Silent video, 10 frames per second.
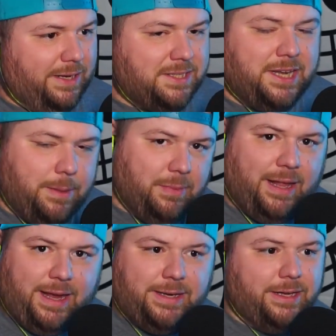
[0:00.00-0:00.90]
team
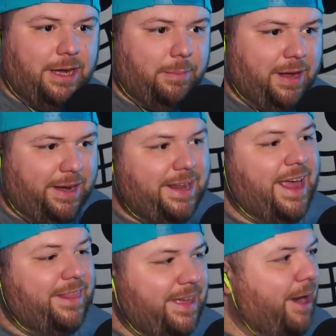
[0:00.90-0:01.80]
lined up kind of.
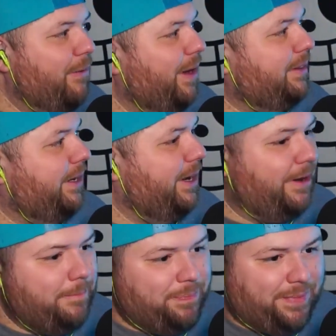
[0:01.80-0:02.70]
Yeah, that right
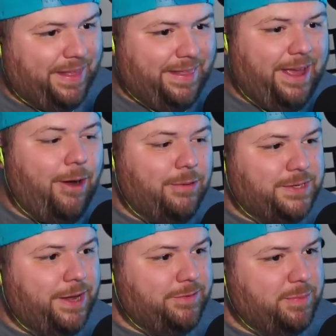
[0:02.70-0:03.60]
there, that
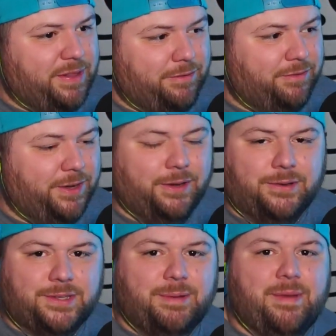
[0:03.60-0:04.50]
always gives me the
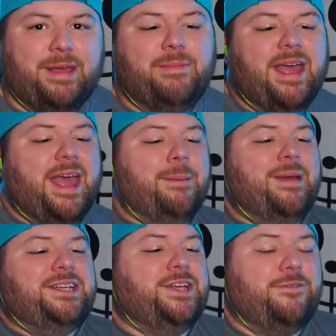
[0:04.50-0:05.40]
feels. It
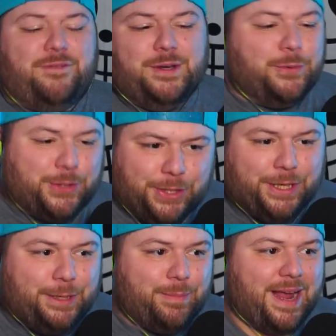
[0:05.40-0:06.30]
makes you feel
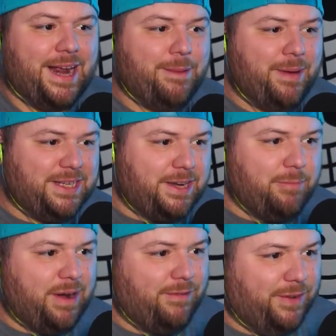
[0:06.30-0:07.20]
good, man. It makes
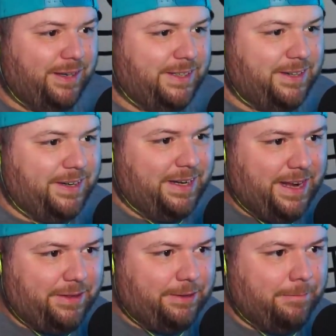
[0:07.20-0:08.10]
everybody feel like they're
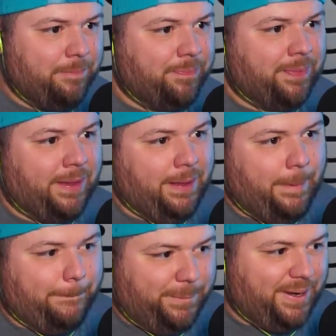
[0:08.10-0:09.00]
together.
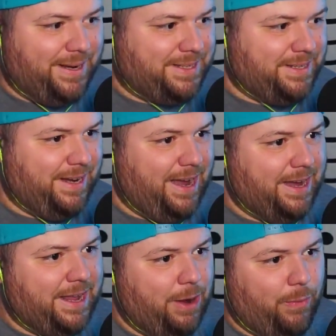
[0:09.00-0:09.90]
But
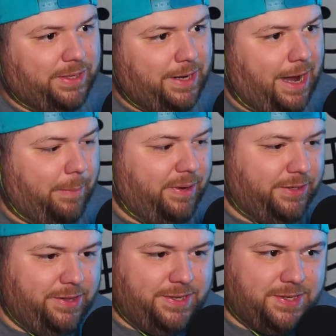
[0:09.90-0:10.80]
I can't wait to hop
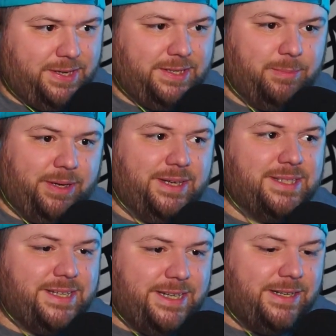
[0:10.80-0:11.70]
into this season
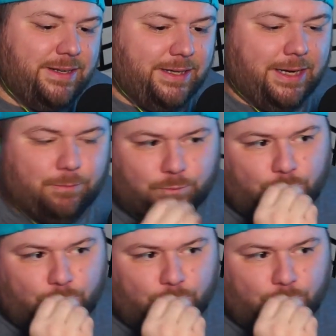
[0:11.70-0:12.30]
because, dear God,